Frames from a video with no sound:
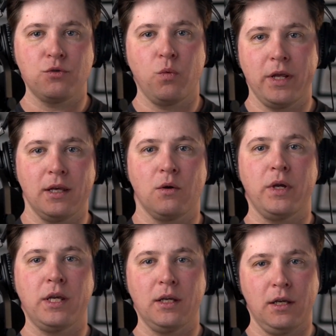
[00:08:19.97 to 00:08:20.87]
We think we
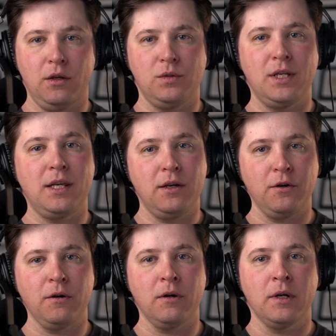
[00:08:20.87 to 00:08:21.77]
can get you to
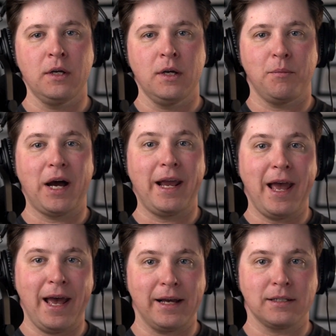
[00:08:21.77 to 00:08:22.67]
here by
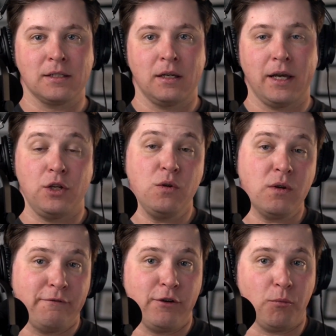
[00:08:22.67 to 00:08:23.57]
X, and you
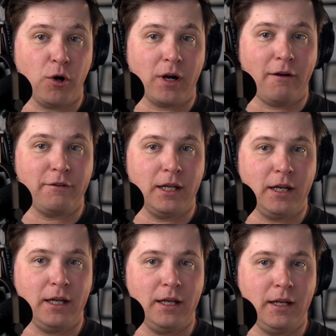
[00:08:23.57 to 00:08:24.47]
can feel more confident
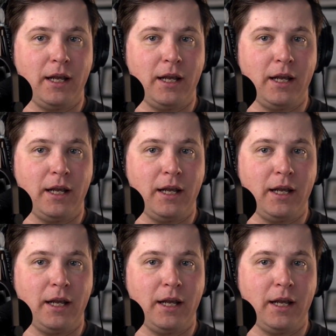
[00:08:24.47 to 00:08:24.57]
in it.